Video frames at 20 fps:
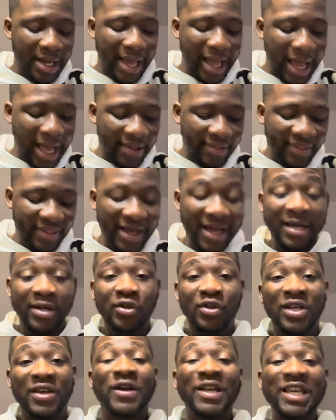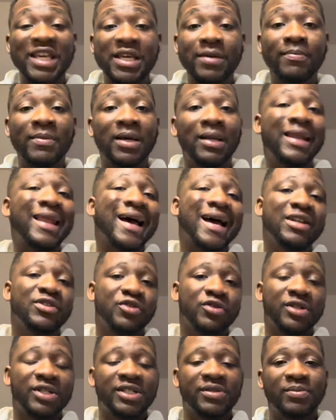and then you get email
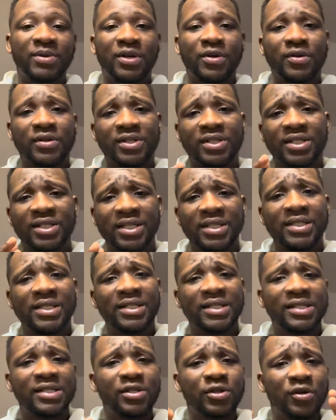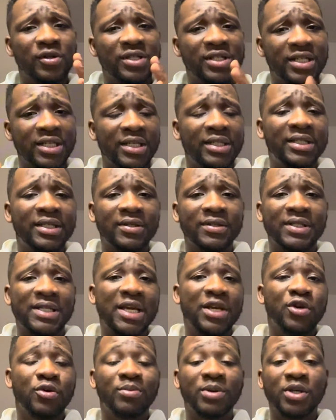address, because this is your details that
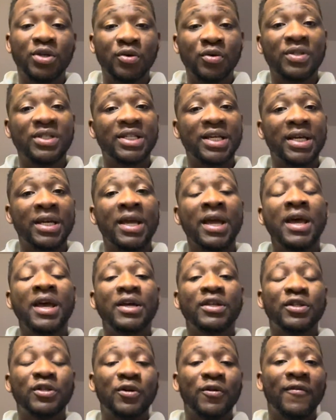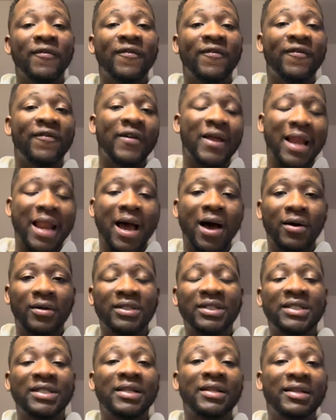you'll be using to fill
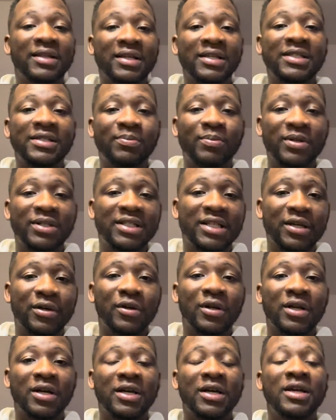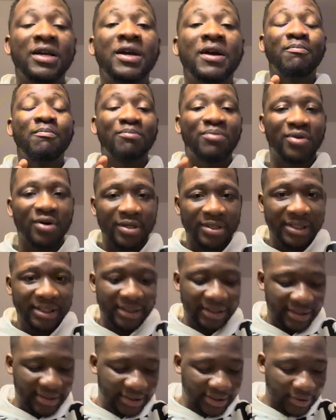out this particular
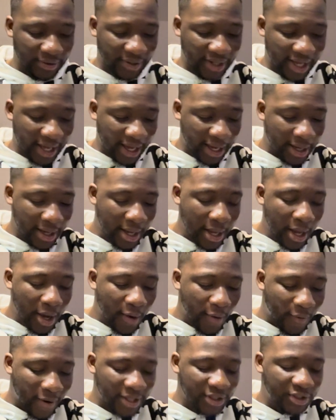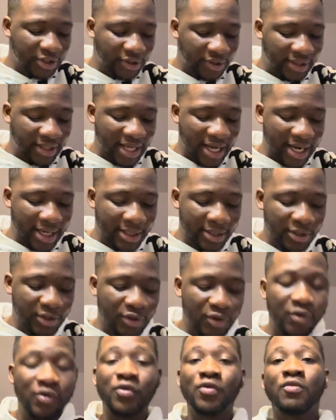process. Okay, once you're done,
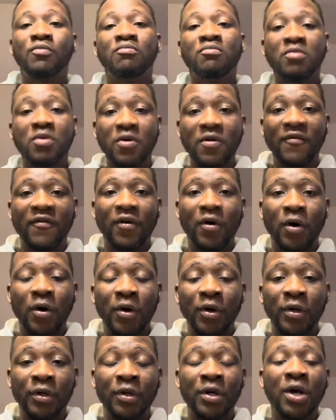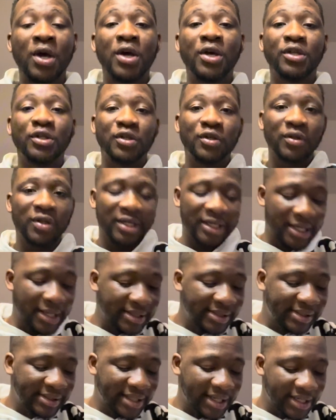you move on to the
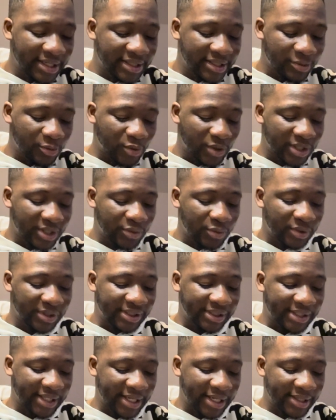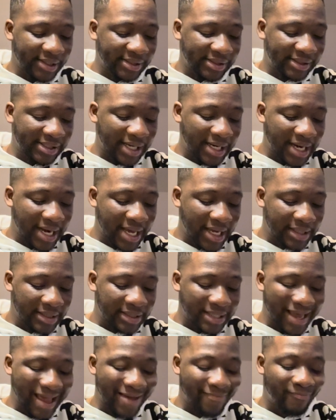next stage, which will say select
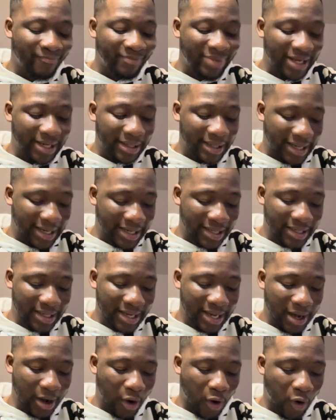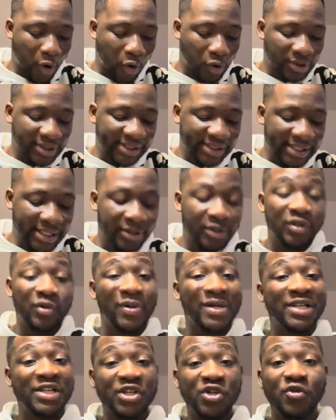a biller or send to
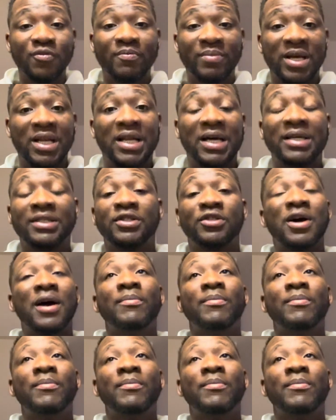a new biller. So I